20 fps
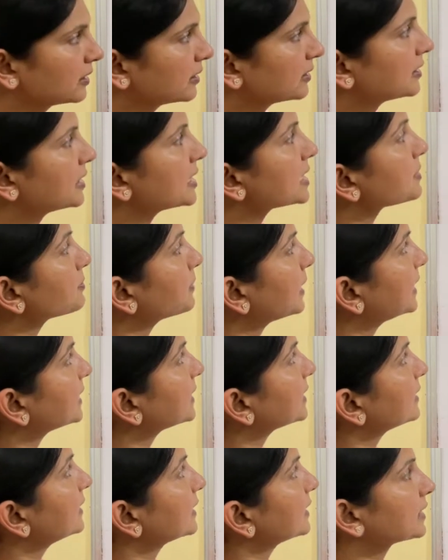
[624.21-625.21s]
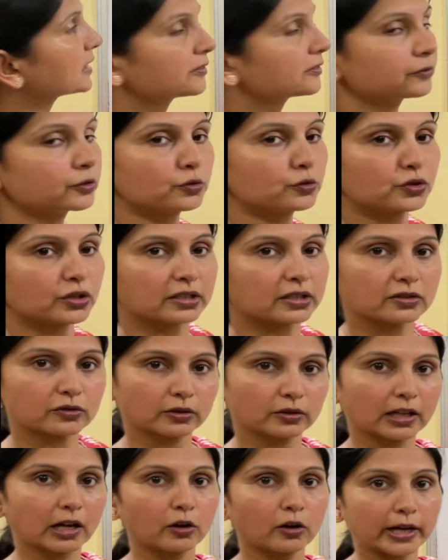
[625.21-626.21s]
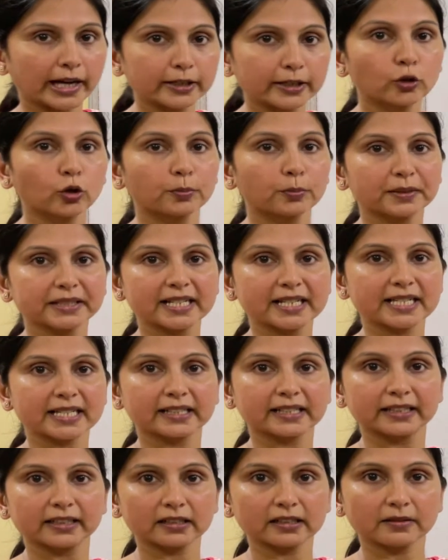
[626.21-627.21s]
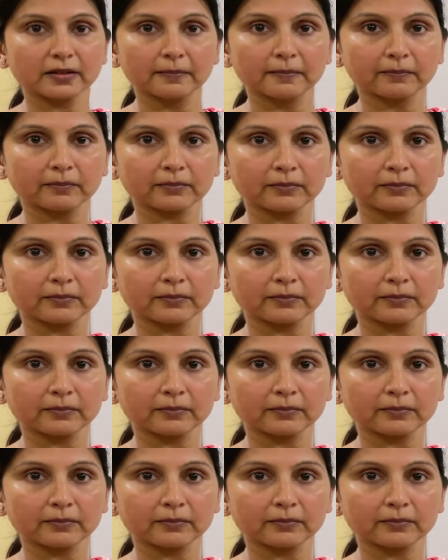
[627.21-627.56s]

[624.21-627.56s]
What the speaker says: This might create confusion. So now I hope it is clear,